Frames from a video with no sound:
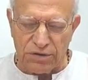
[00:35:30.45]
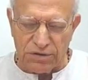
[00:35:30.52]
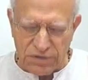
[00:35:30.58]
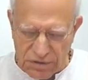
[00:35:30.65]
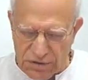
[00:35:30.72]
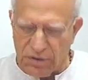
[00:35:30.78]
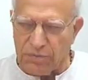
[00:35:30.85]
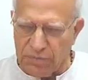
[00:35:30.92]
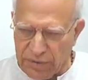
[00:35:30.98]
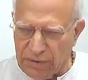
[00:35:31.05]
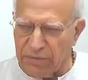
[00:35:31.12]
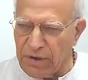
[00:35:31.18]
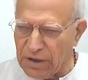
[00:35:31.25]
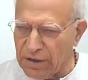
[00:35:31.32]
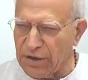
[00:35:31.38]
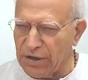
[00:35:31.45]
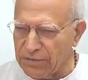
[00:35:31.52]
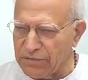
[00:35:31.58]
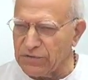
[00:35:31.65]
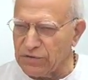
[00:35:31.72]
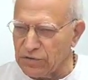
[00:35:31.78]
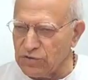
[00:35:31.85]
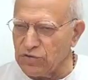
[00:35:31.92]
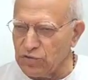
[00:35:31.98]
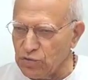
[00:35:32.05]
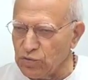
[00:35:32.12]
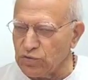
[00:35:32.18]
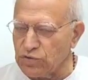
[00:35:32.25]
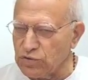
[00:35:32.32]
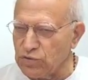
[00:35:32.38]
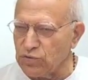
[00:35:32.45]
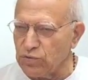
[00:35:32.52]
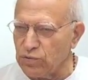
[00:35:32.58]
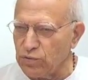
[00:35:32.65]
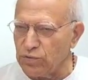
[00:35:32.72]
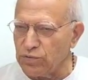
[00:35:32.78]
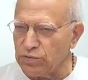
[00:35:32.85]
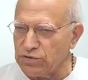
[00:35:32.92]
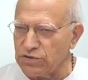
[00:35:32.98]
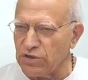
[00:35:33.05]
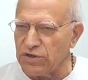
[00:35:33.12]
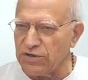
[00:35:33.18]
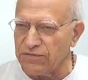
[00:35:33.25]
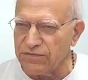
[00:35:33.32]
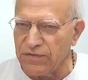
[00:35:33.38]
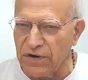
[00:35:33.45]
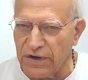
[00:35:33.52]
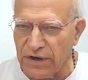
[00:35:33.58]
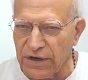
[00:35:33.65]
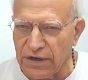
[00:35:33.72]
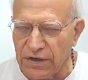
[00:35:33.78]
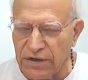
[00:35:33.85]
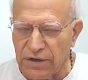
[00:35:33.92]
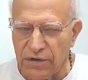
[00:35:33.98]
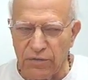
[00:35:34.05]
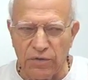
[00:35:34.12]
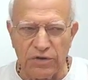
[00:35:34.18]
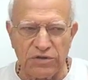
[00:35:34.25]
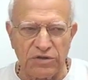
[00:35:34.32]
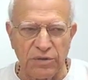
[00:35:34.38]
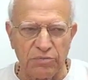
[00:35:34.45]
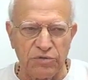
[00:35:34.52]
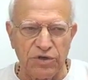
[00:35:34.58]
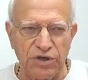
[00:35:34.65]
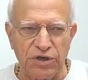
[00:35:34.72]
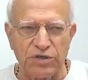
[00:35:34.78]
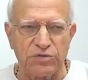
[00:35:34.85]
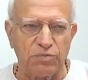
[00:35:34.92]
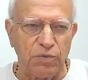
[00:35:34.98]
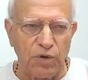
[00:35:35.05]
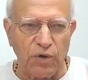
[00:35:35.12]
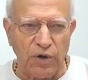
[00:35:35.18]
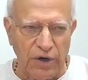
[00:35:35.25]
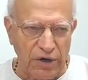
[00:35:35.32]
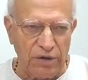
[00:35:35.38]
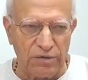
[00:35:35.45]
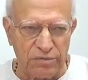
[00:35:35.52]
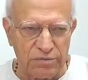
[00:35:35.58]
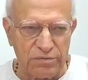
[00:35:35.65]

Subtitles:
this is the pramana which is used to certify where something is born.